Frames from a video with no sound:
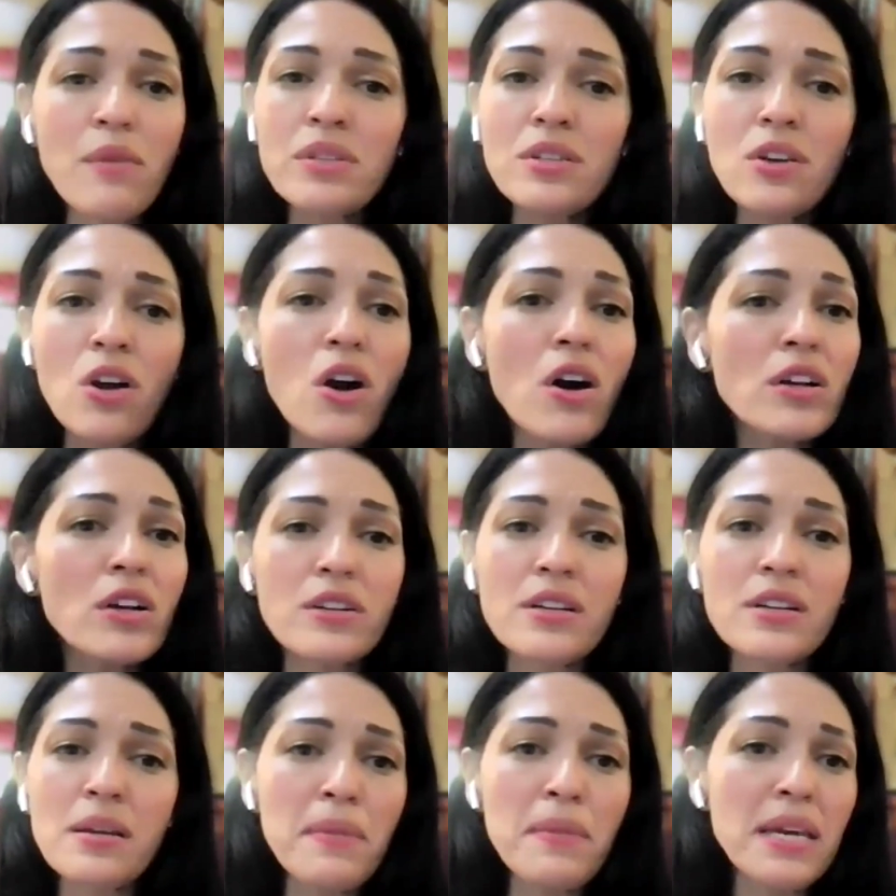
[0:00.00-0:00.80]
I would call
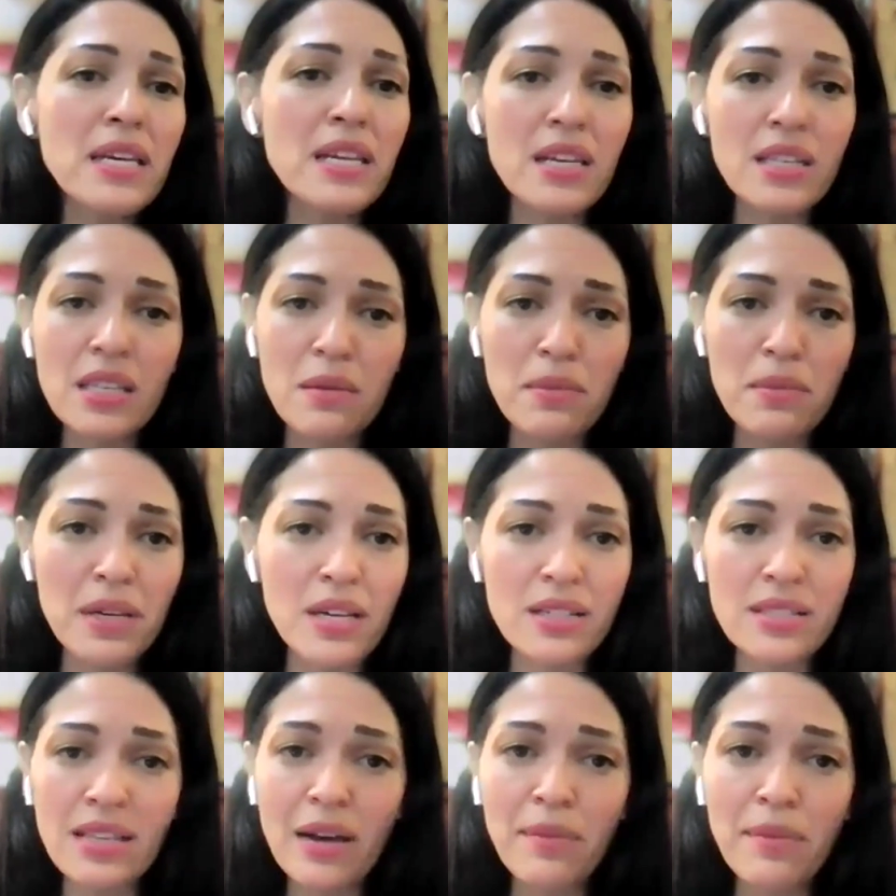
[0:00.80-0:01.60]
her immediately
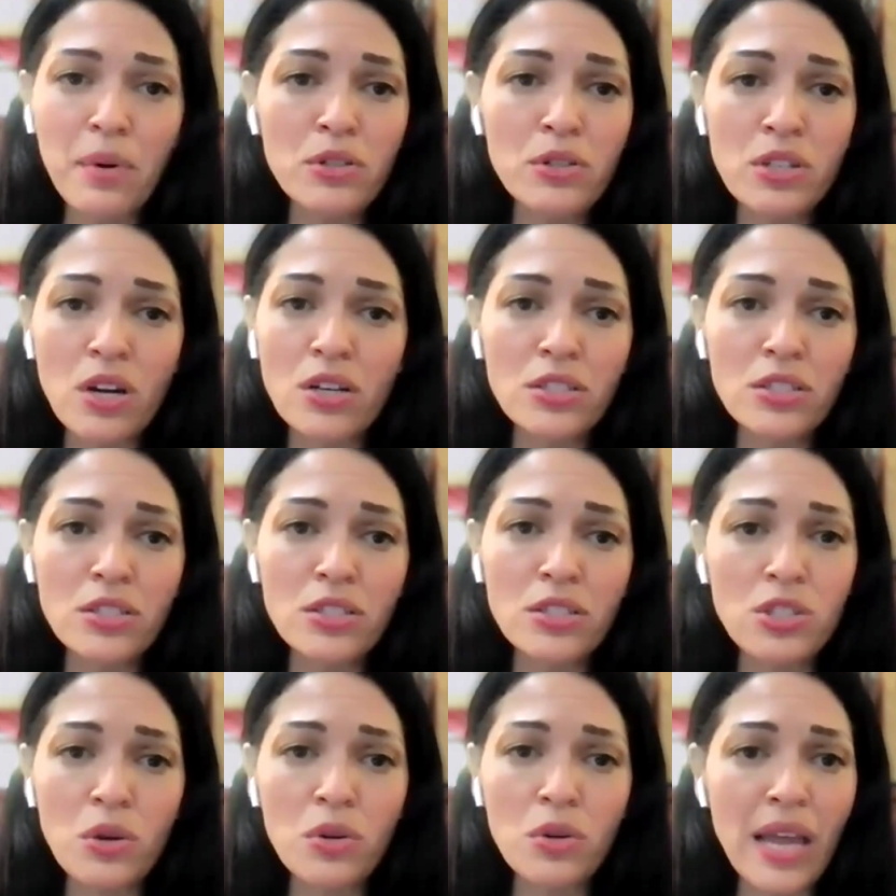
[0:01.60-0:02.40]
because that postcard is
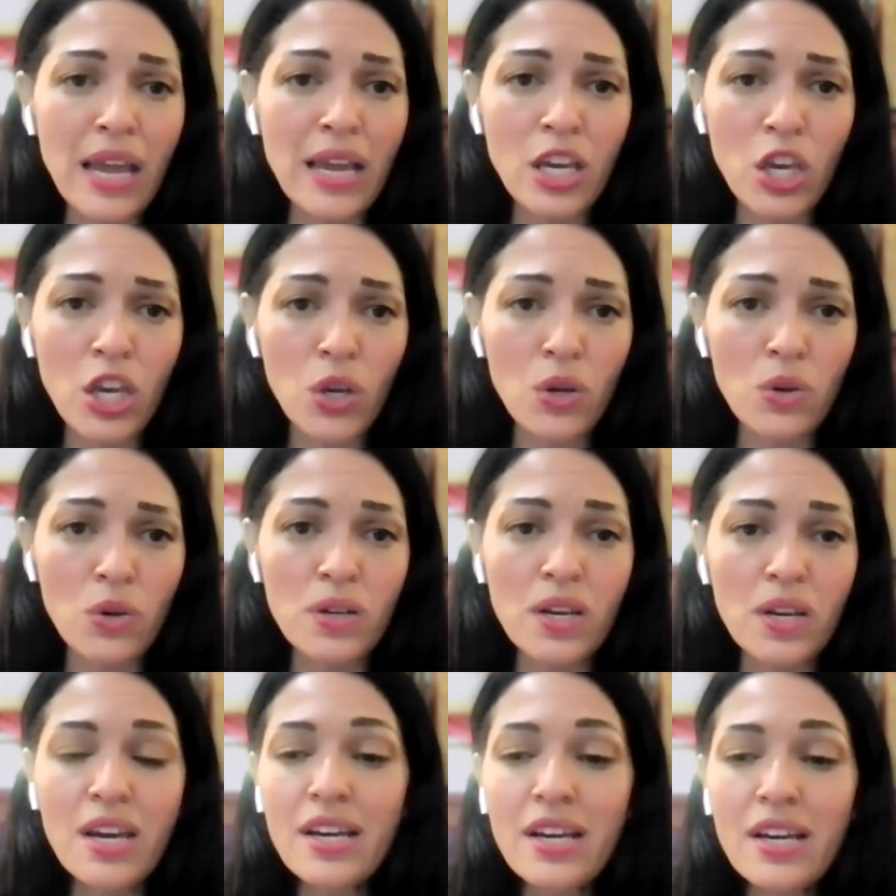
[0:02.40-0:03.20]
just so dang cute.